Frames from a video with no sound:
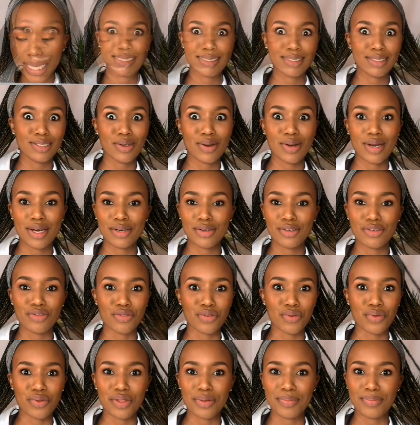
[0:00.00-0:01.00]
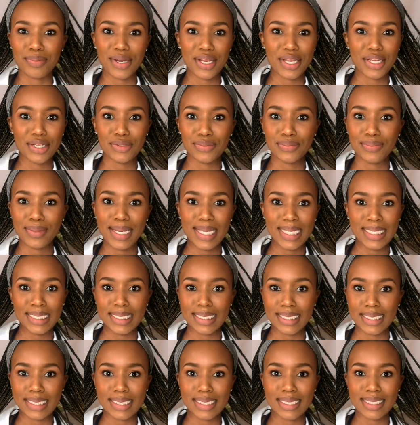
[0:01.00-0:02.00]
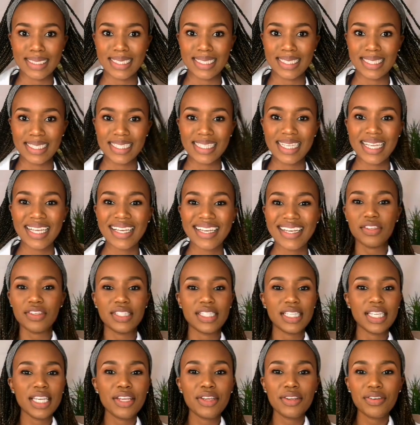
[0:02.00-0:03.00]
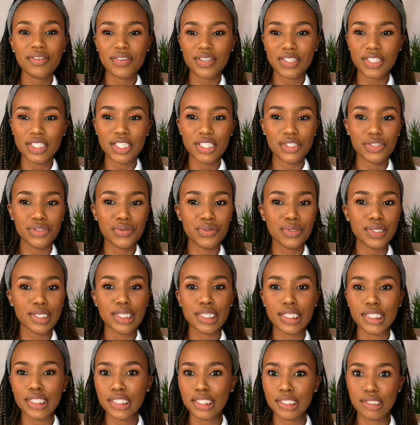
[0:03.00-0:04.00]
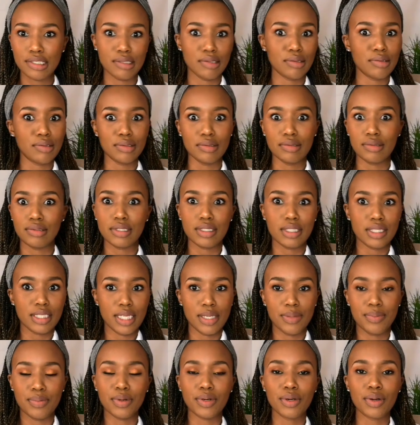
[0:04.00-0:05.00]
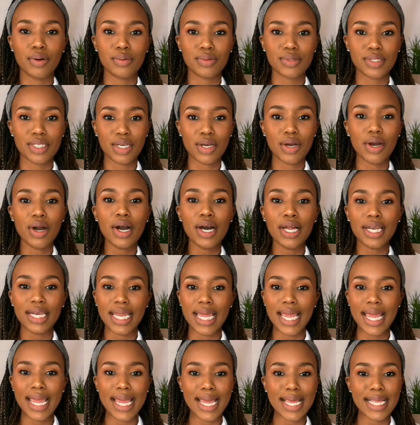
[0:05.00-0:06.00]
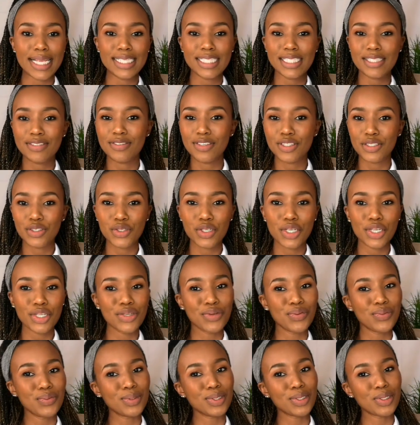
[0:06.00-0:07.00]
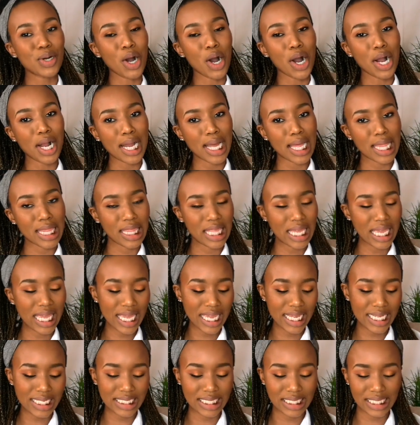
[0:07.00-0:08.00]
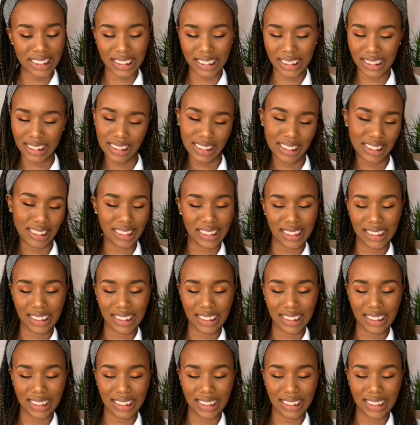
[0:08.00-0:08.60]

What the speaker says: I still know how to draw the brachial plexus. If you're still a university student, so just keep on holding on, and eventually you will conquer the edge.